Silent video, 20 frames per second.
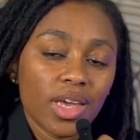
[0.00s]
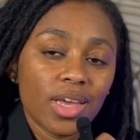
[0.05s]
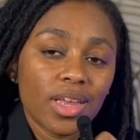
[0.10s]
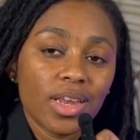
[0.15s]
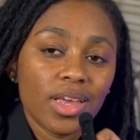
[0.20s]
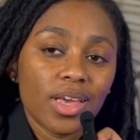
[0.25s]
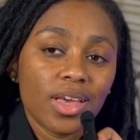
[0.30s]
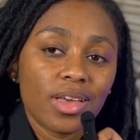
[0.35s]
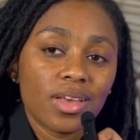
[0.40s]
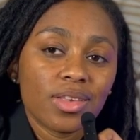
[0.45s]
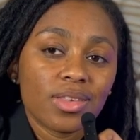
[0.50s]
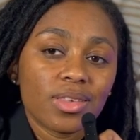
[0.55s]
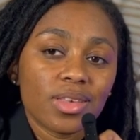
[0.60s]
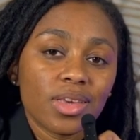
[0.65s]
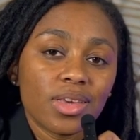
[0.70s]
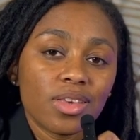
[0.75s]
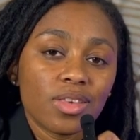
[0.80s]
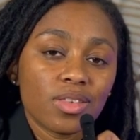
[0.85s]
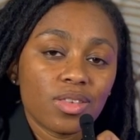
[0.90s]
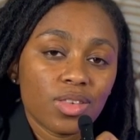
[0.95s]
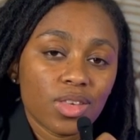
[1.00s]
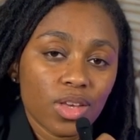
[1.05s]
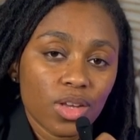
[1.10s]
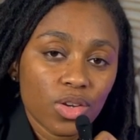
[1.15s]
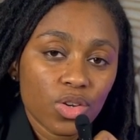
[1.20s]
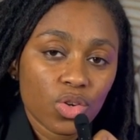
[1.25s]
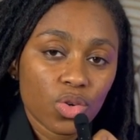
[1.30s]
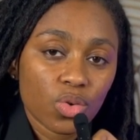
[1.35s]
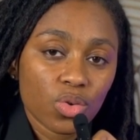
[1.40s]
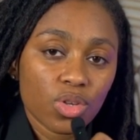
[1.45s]
it is
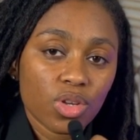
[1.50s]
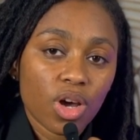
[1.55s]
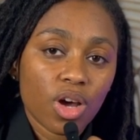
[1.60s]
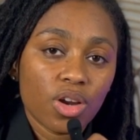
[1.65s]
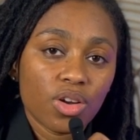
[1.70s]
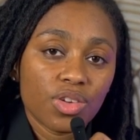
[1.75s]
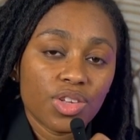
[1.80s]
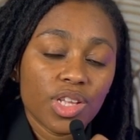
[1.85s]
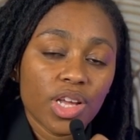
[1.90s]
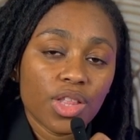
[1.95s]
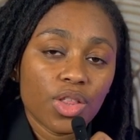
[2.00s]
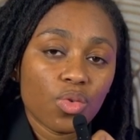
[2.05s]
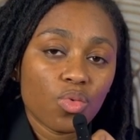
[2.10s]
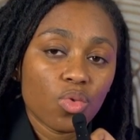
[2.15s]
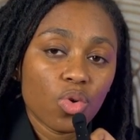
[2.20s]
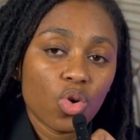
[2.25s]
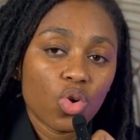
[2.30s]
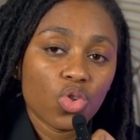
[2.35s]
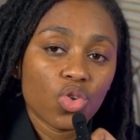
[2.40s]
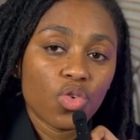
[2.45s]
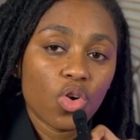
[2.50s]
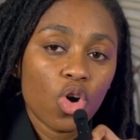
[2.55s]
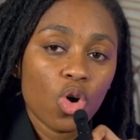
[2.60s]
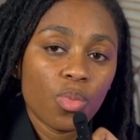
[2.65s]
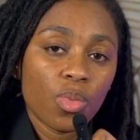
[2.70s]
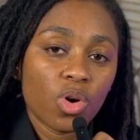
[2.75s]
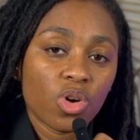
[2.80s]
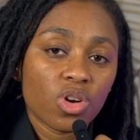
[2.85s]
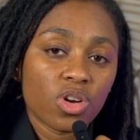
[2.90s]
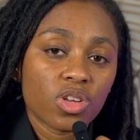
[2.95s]
essential to understand the role of
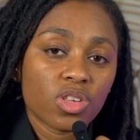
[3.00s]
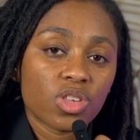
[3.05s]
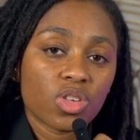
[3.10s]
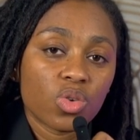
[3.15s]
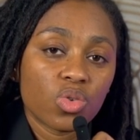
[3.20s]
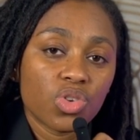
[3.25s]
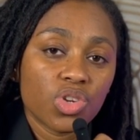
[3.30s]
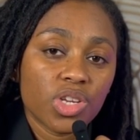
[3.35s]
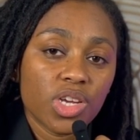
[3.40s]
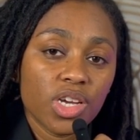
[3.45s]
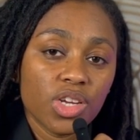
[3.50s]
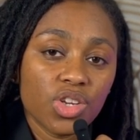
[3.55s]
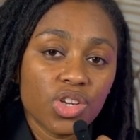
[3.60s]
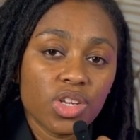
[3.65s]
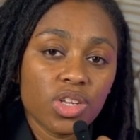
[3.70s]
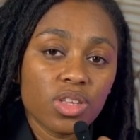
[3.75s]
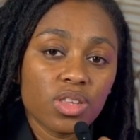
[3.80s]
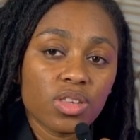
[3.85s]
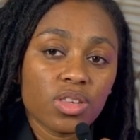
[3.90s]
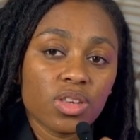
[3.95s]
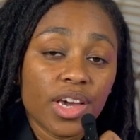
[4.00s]
homeowners associations,